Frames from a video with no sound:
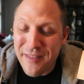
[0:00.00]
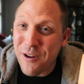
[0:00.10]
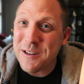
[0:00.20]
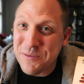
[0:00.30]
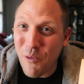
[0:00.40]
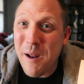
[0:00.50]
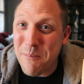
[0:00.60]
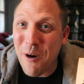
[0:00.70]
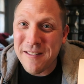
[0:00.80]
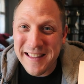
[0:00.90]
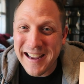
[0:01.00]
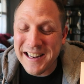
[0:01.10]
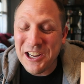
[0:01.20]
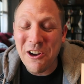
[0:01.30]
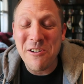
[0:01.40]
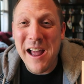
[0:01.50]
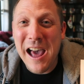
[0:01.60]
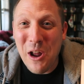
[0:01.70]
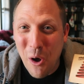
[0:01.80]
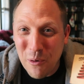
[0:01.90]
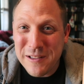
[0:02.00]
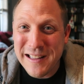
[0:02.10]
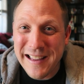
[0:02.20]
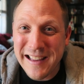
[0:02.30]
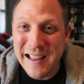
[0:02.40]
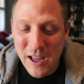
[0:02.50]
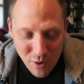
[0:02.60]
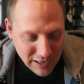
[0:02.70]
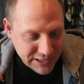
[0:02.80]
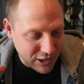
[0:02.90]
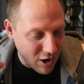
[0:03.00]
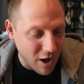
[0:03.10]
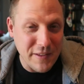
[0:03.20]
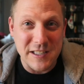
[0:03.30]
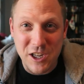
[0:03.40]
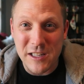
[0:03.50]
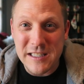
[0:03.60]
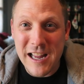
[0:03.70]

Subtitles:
And there is one more thing in here. Not only is there all this good